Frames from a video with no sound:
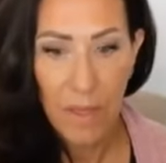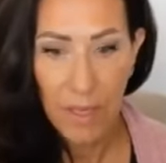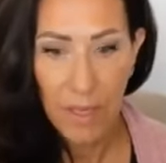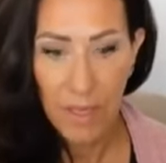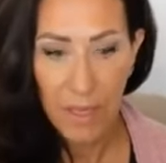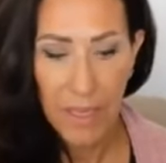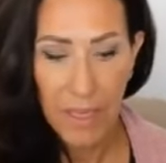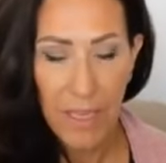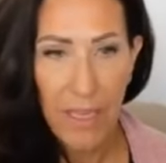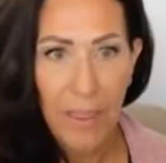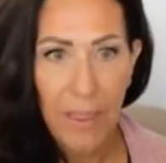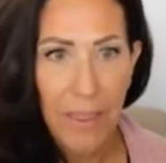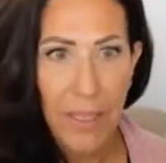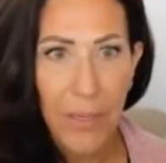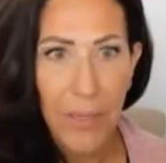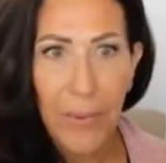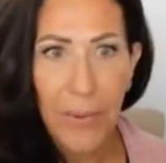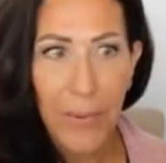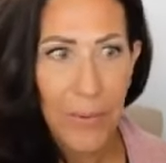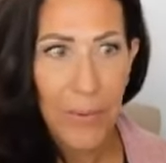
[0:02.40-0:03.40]

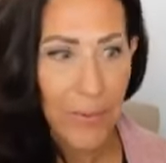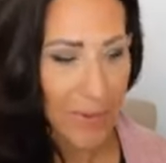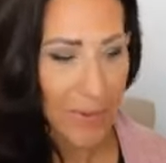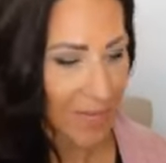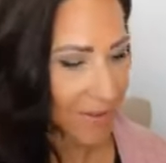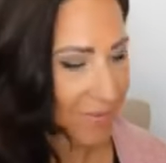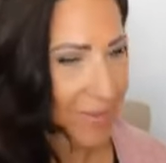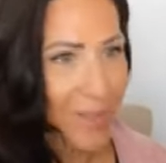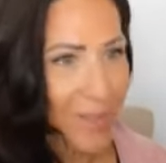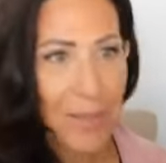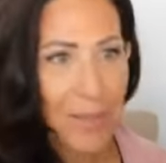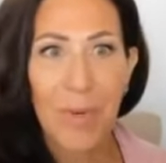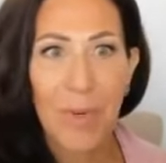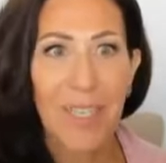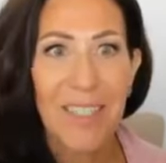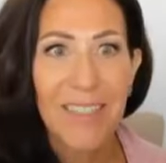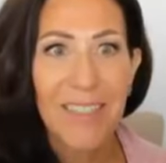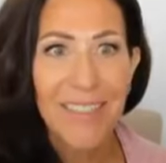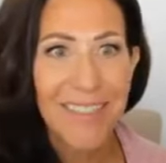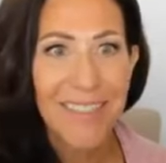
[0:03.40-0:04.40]
Hello, everyone.
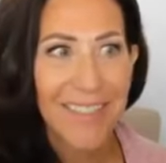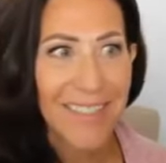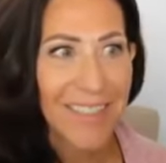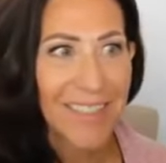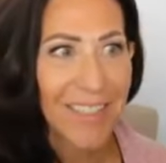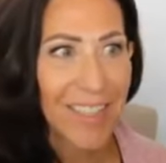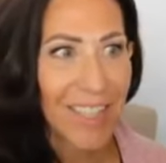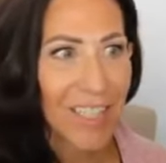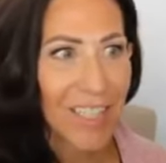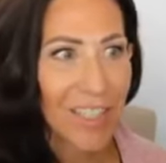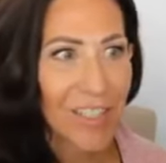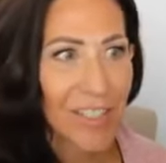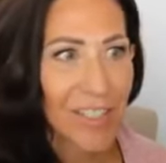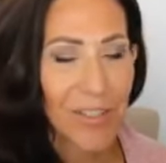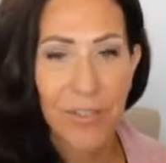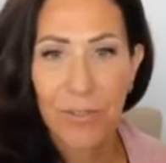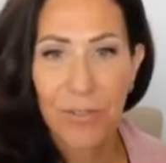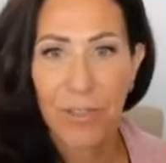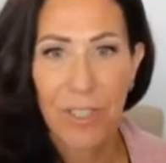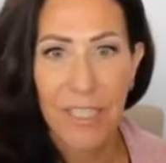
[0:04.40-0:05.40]
It's
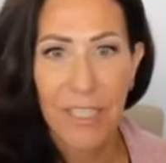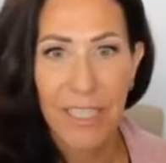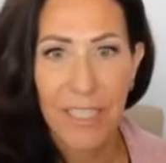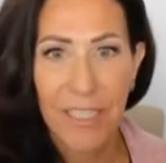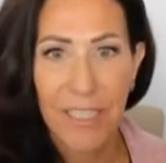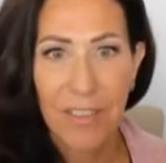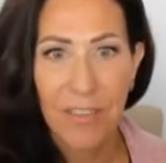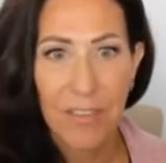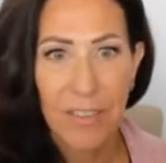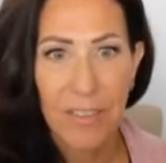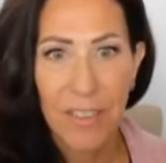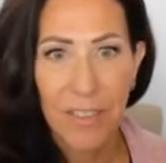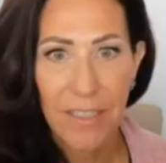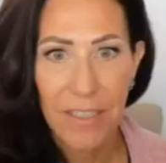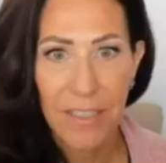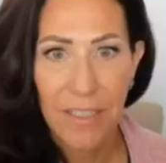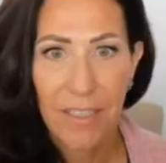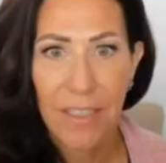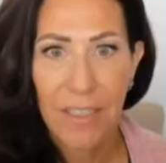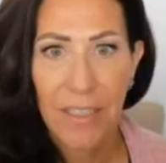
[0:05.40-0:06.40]
Dorian.
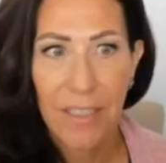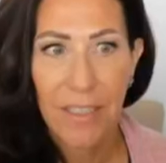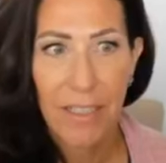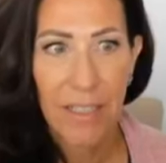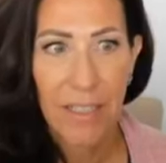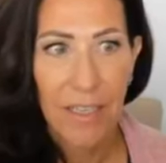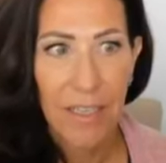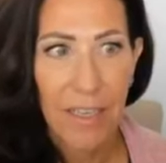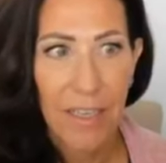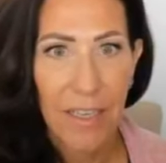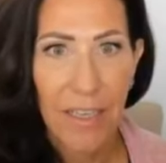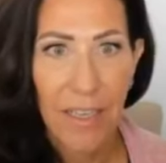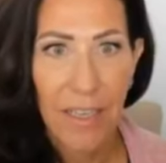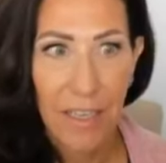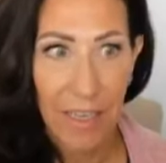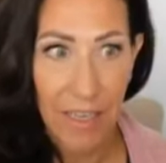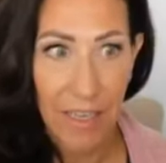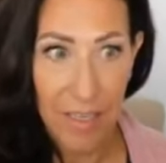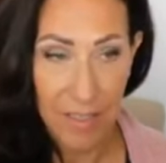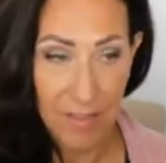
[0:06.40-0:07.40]

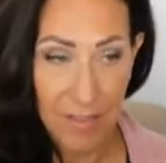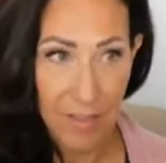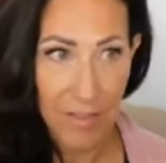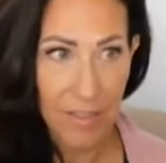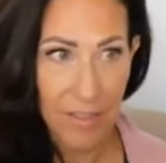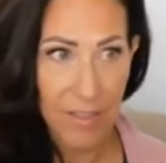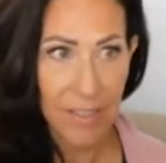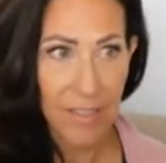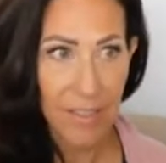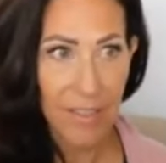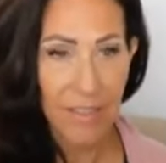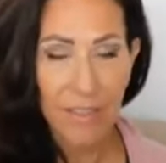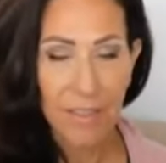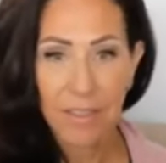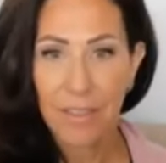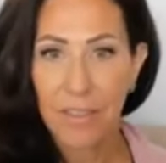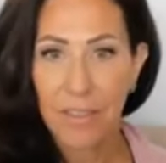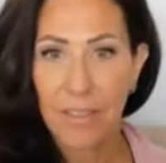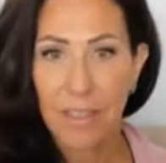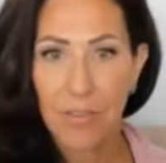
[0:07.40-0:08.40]
And
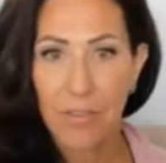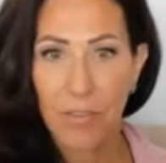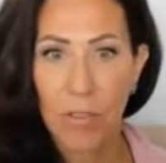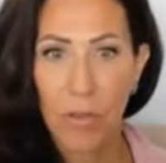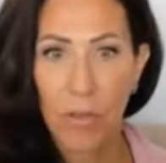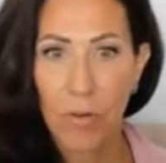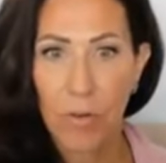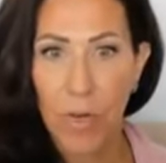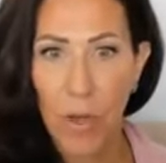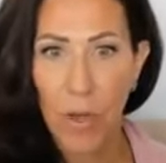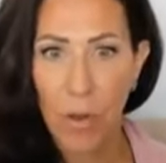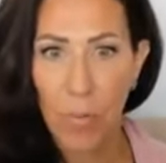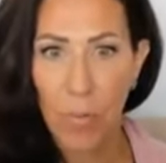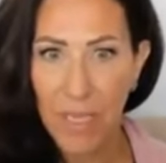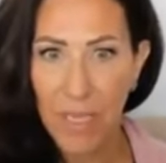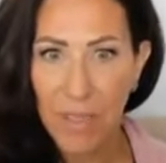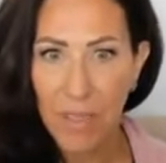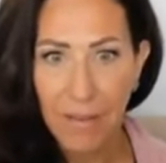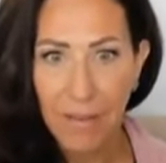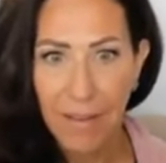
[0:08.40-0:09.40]
if you don't know
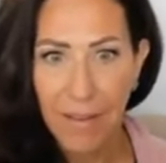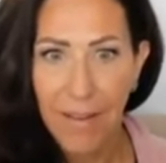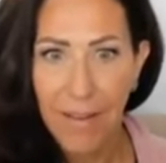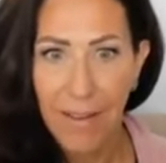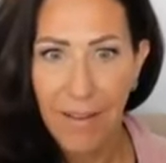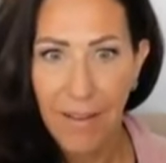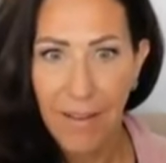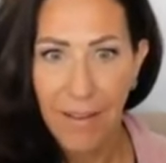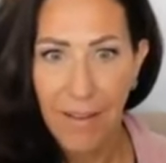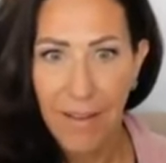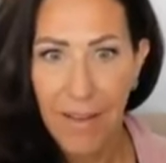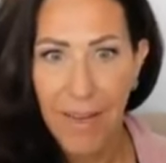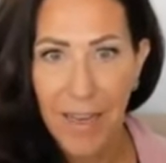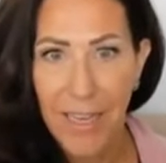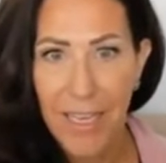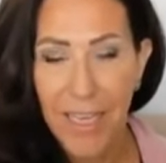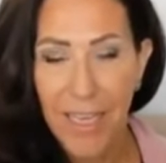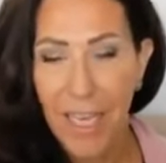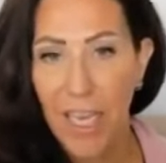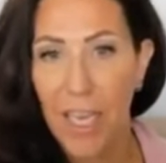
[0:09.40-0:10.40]
me, I
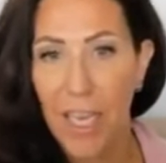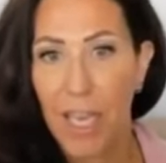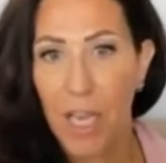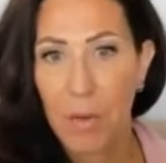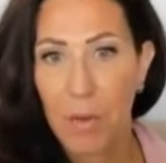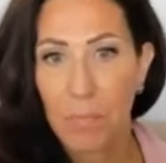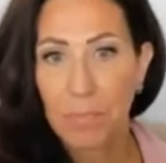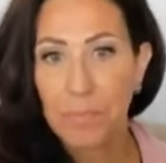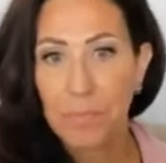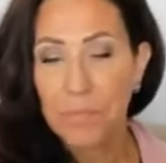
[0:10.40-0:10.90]
am